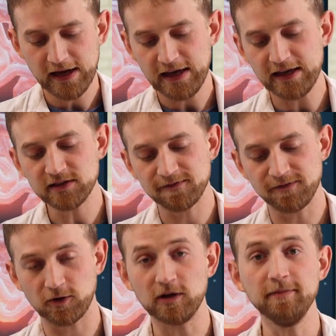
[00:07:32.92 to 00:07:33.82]
is
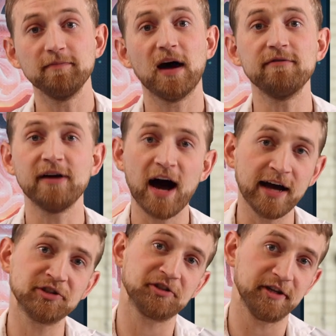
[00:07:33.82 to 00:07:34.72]
full of
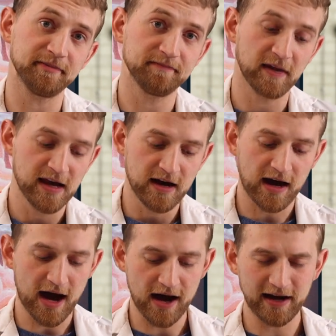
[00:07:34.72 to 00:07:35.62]
hydrogen
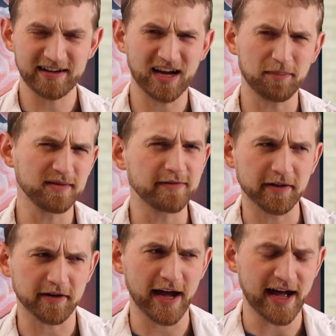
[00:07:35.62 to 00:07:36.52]
uh, and a couple of
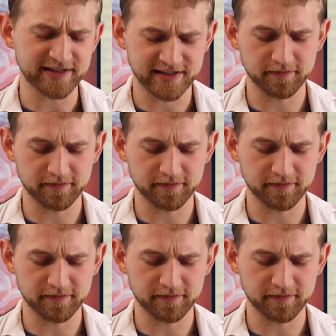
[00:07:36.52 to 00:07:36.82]
other gases.